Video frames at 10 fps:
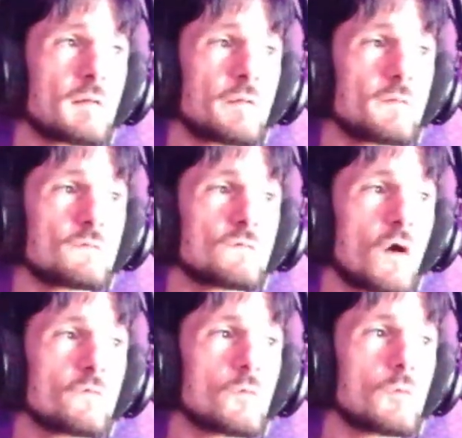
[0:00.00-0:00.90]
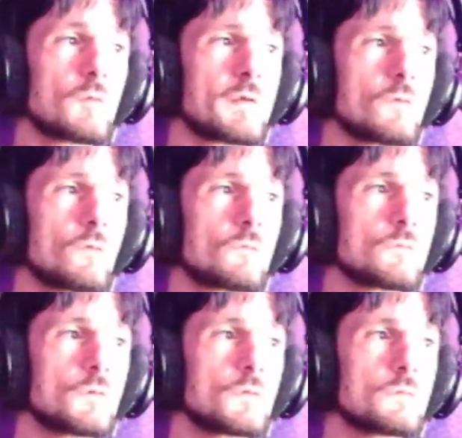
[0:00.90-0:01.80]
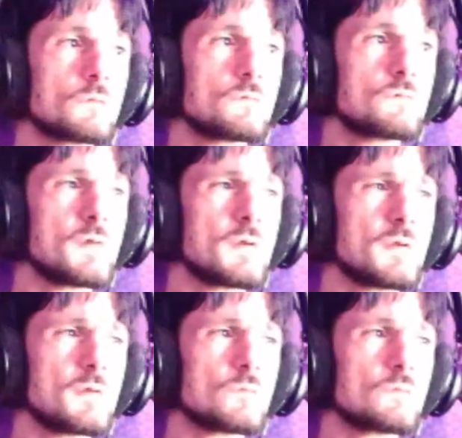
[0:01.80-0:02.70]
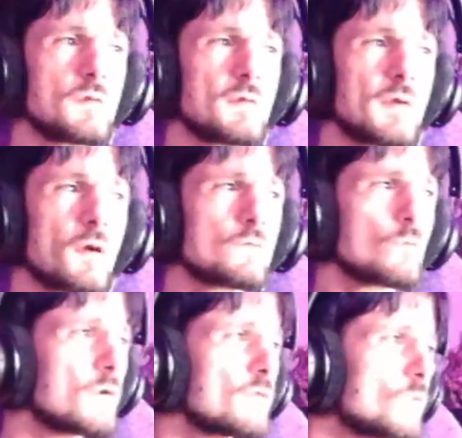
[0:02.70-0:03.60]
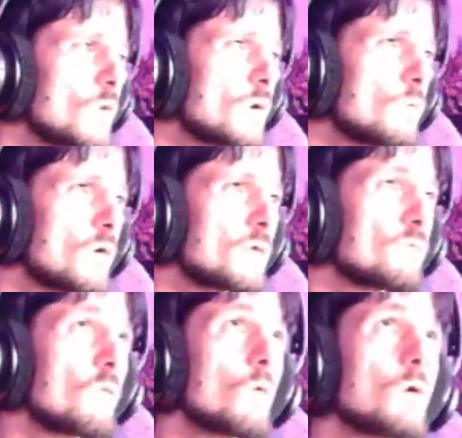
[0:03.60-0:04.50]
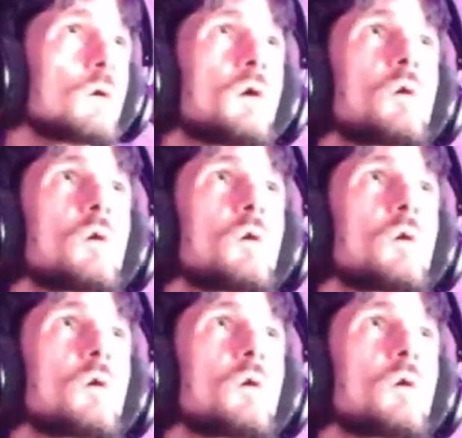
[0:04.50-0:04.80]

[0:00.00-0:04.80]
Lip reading: this is also illegal. Character. What is the word I'm looking for?